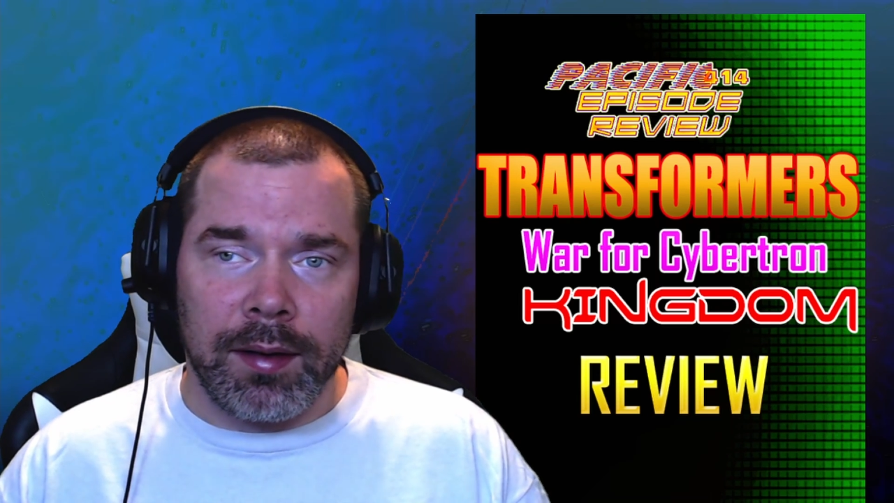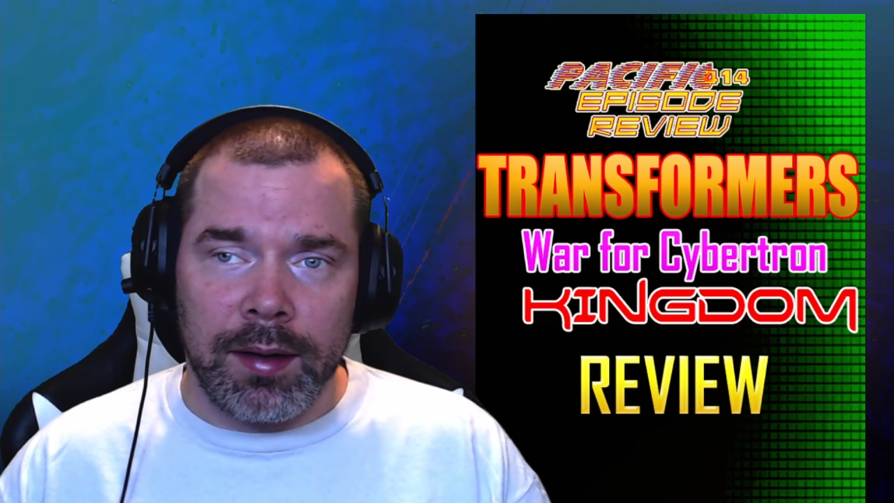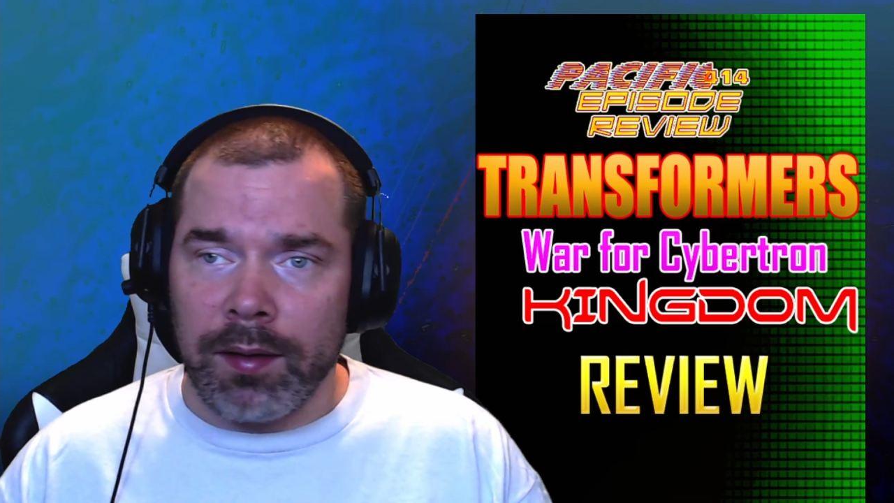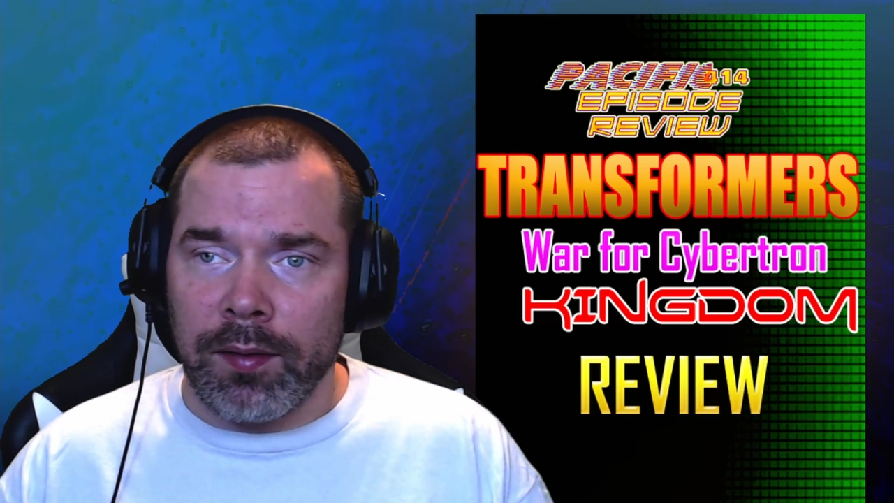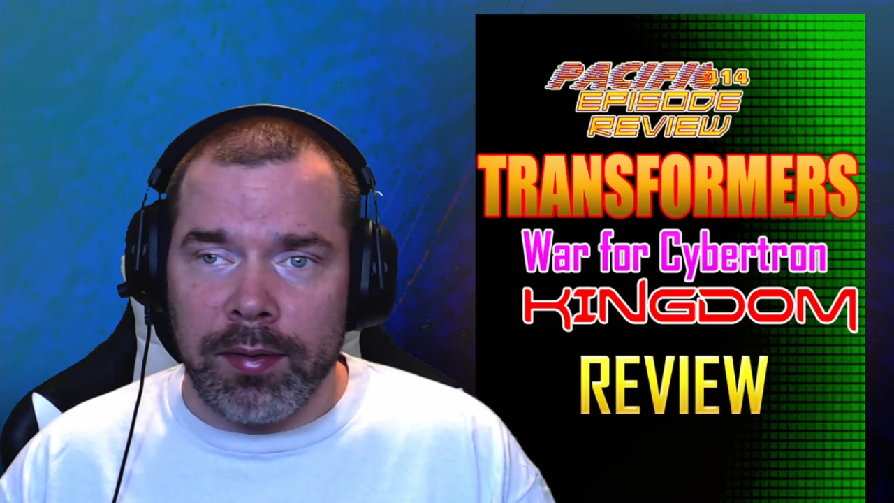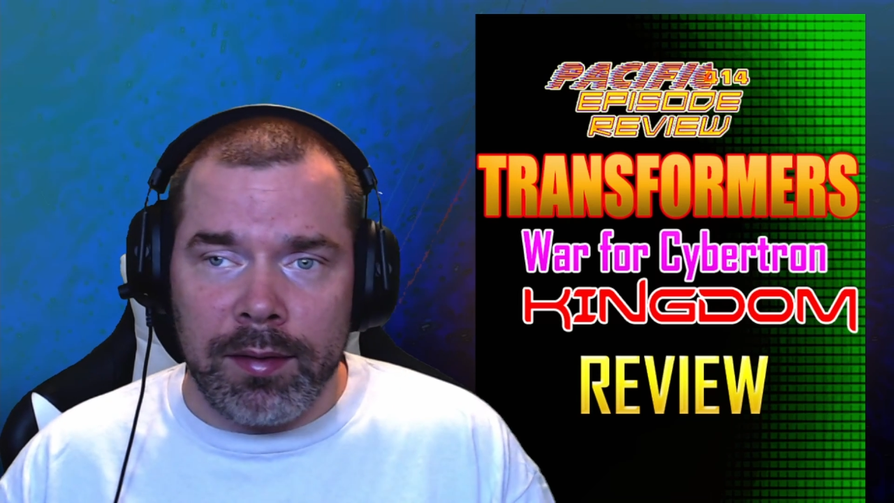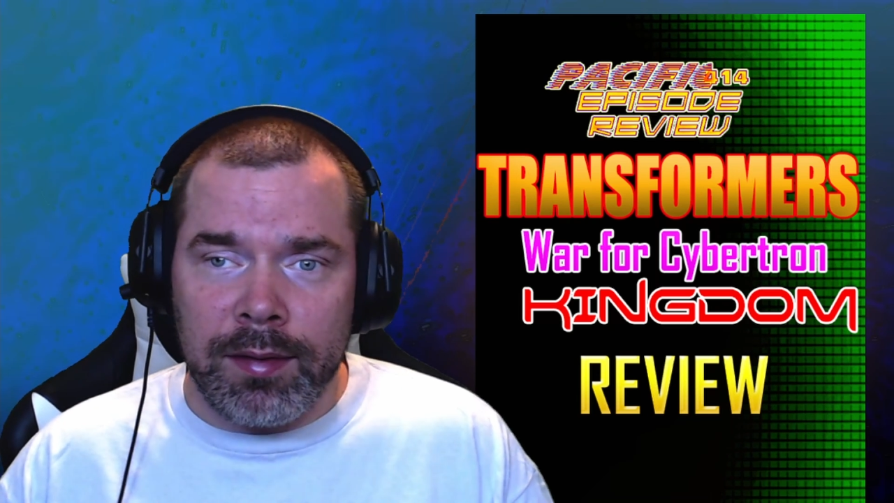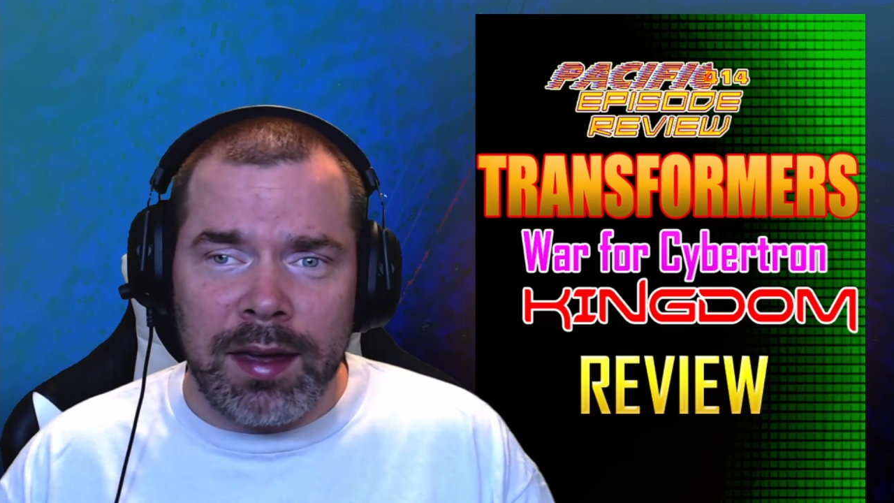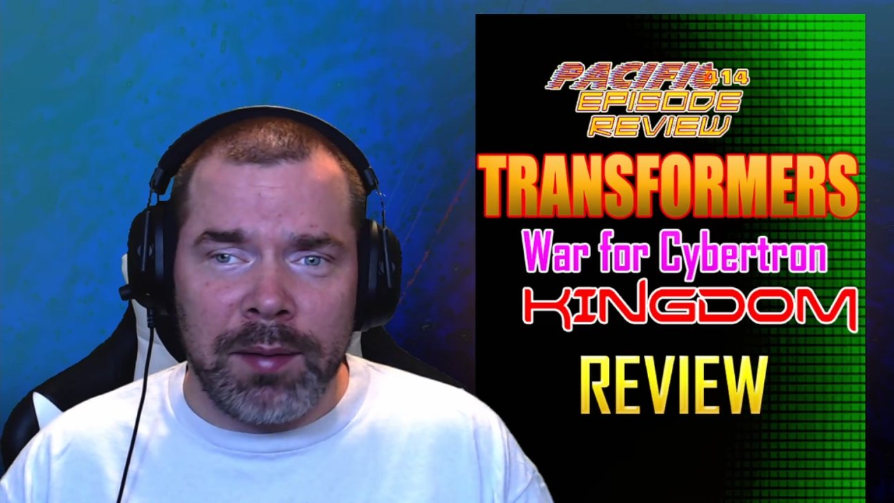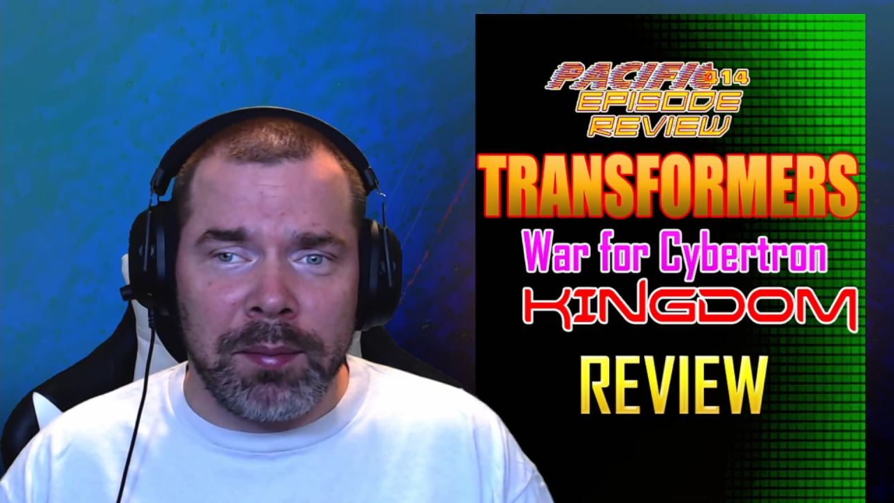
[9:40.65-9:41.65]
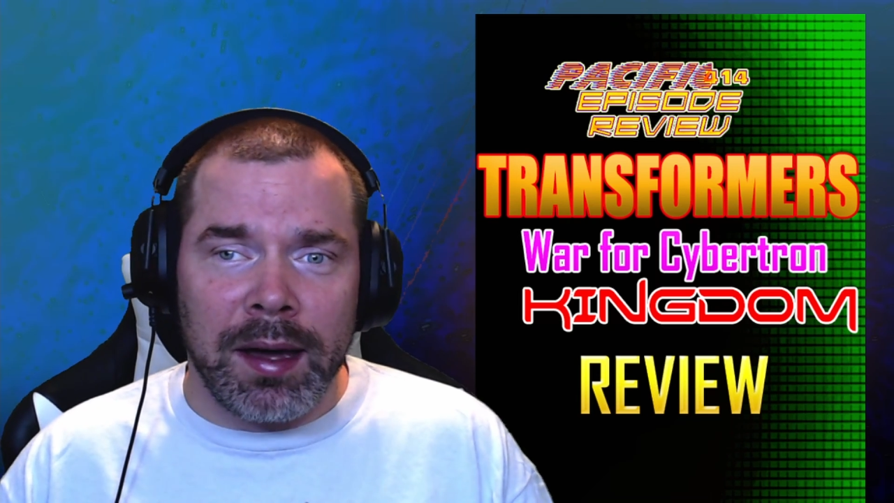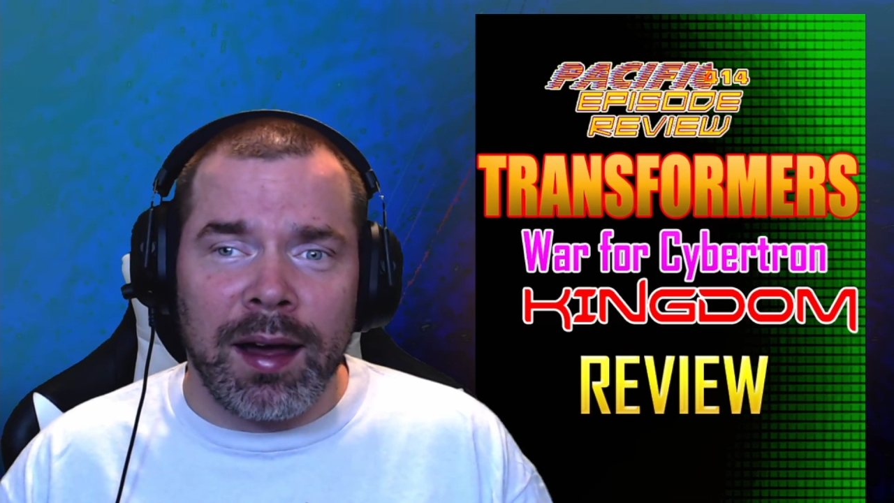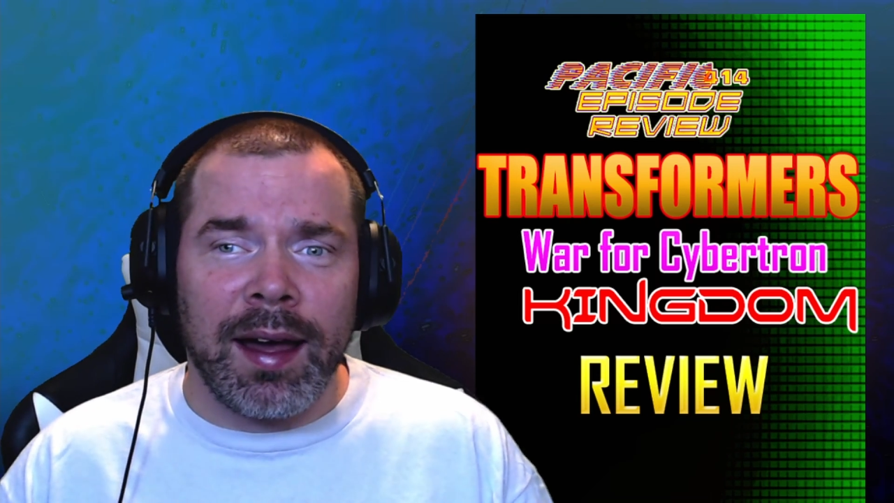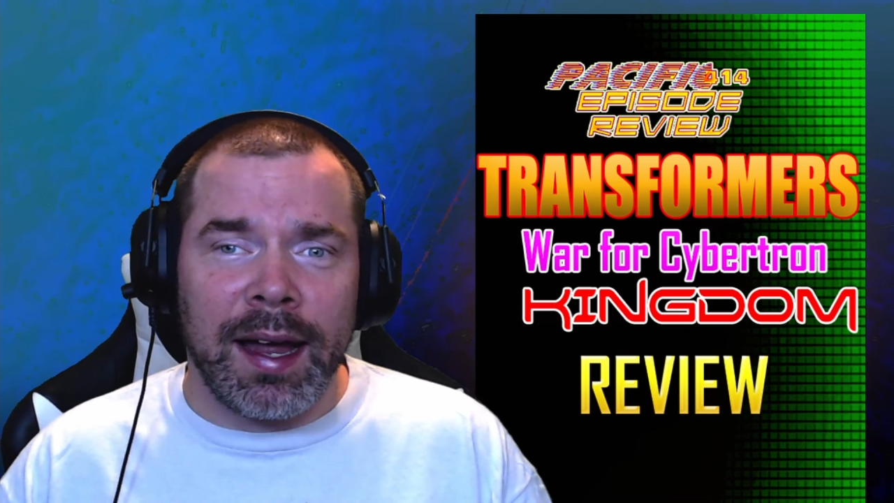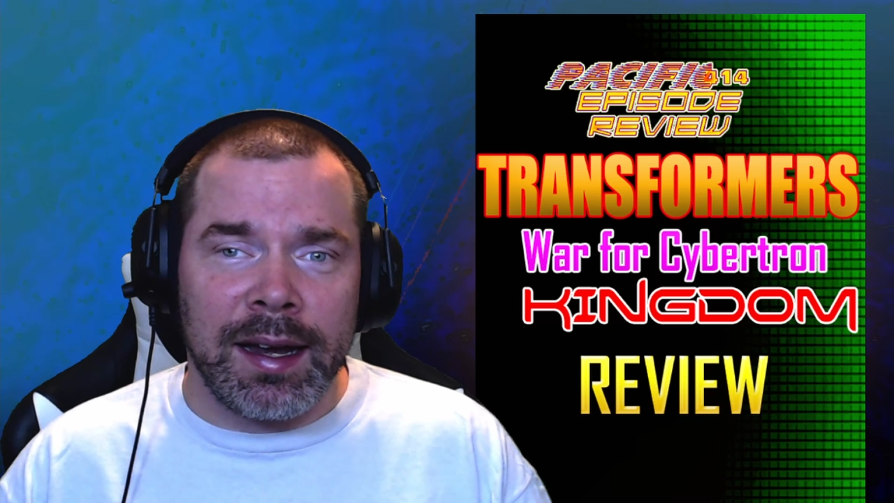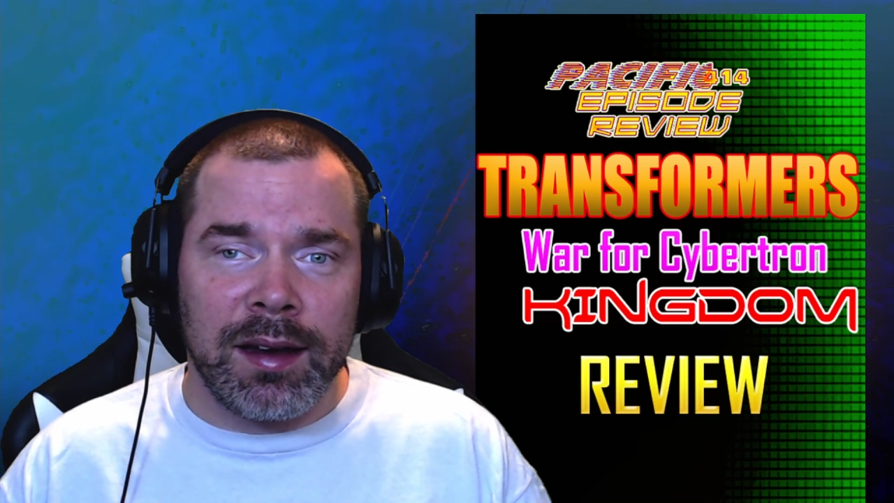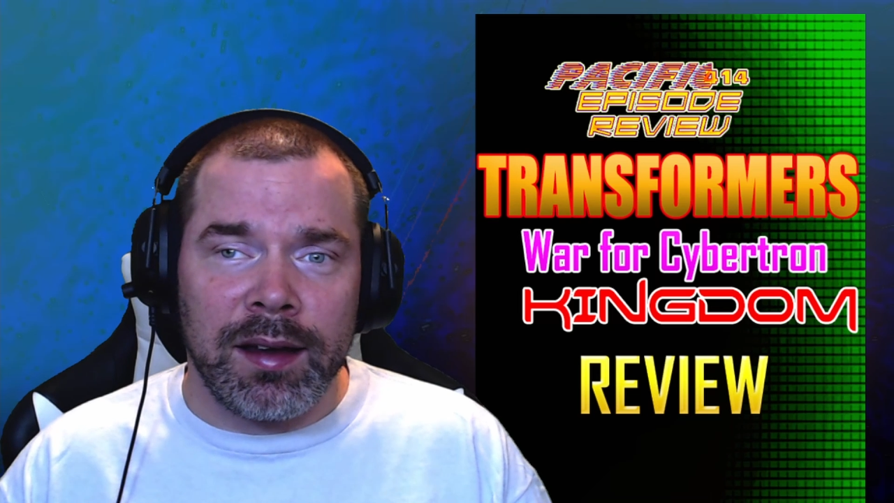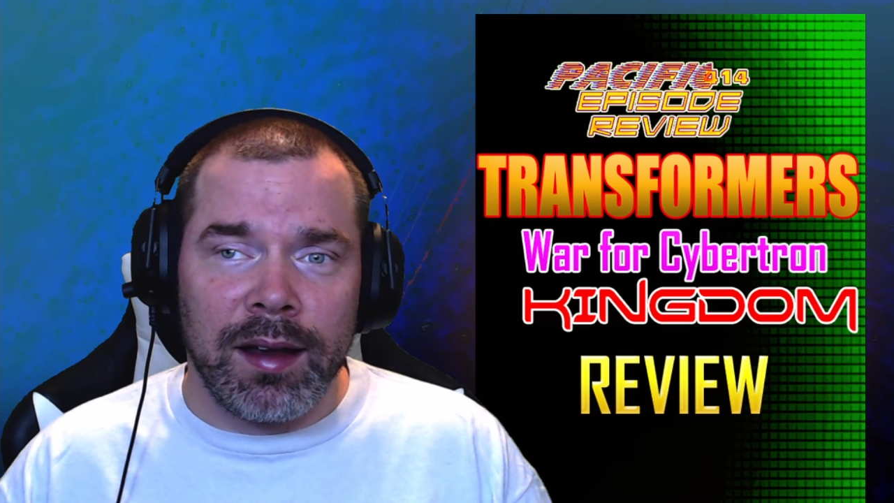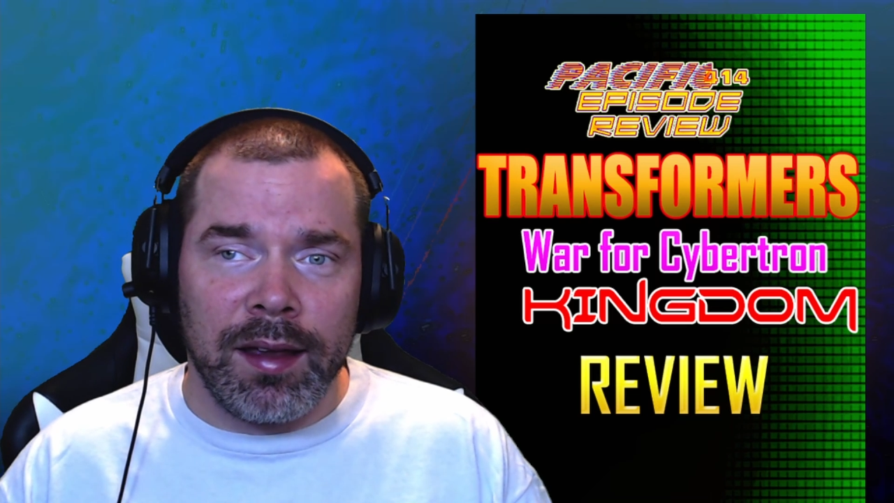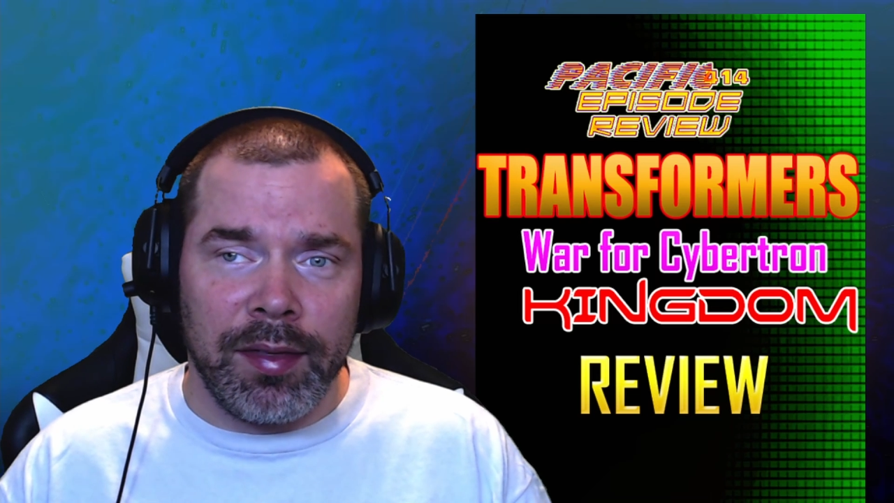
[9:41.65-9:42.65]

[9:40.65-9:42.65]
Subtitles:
the team behind